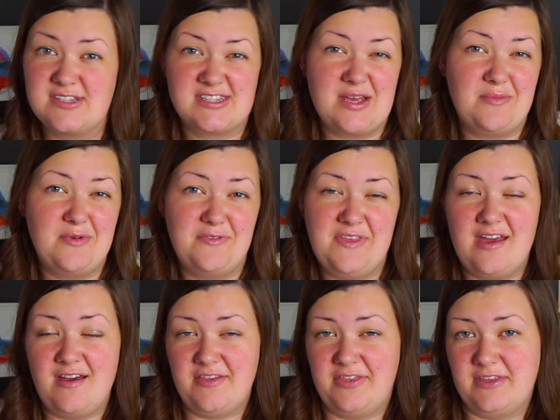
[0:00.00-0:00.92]
some of the
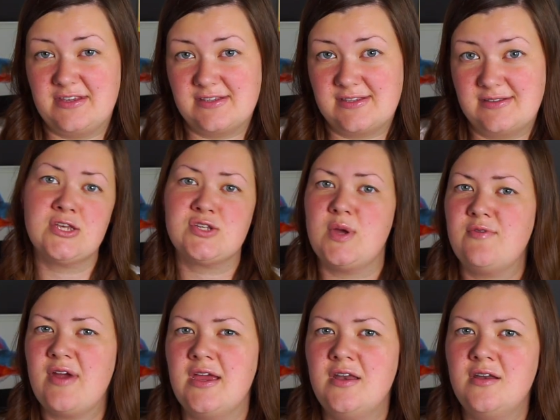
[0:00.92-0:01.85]
others. So I
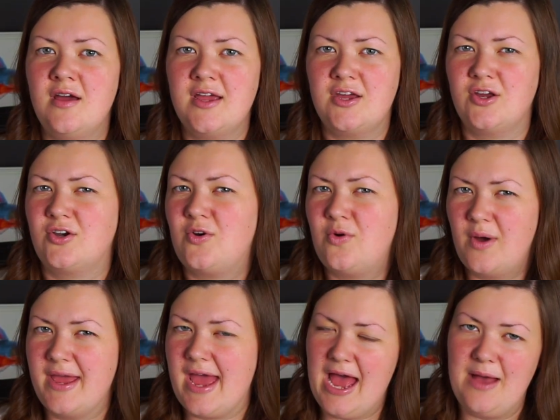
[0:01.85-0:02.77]
reckon I could
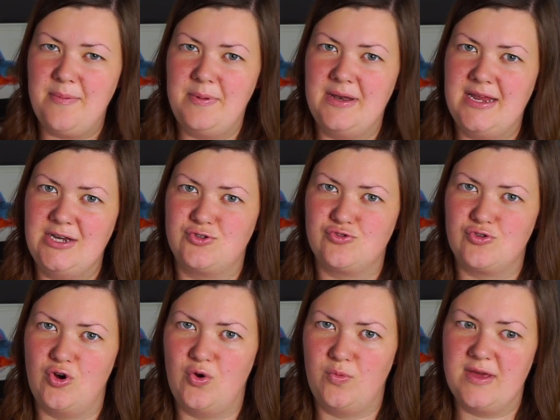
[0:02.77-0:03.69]
quite happily
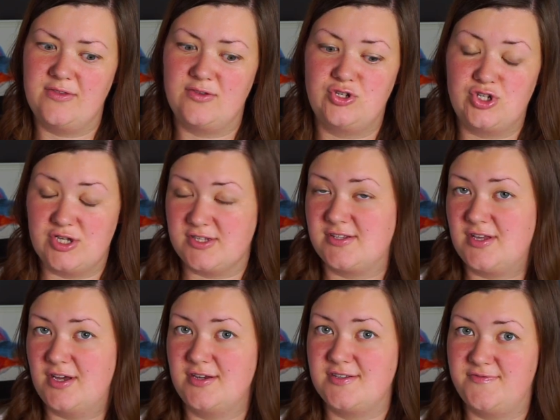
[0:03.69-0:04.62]
draw with just
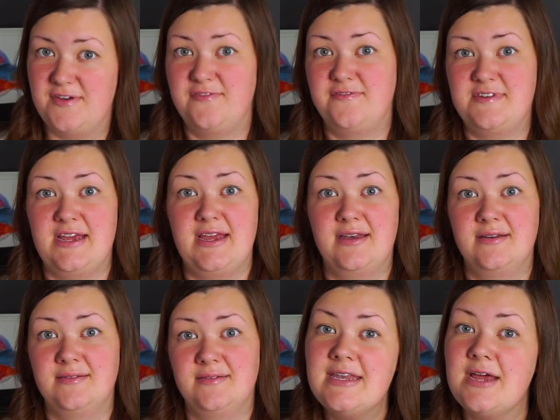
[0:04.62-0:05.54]
those
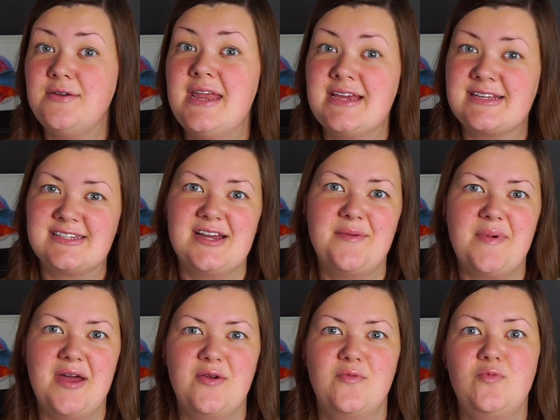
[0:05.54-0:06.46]
15. Now, next up,
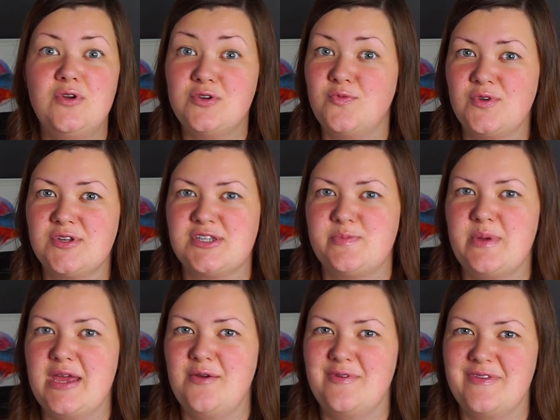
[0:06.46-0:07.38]
I wouldn't want to
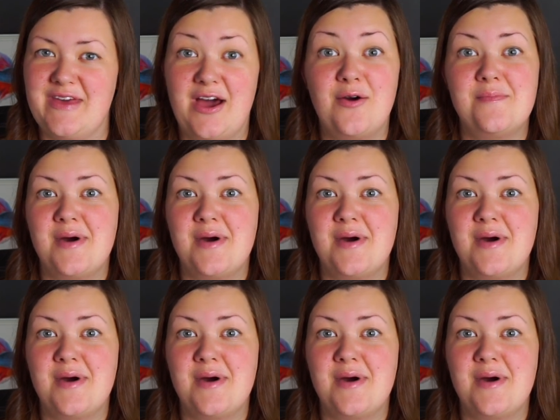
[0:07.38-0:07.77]
be without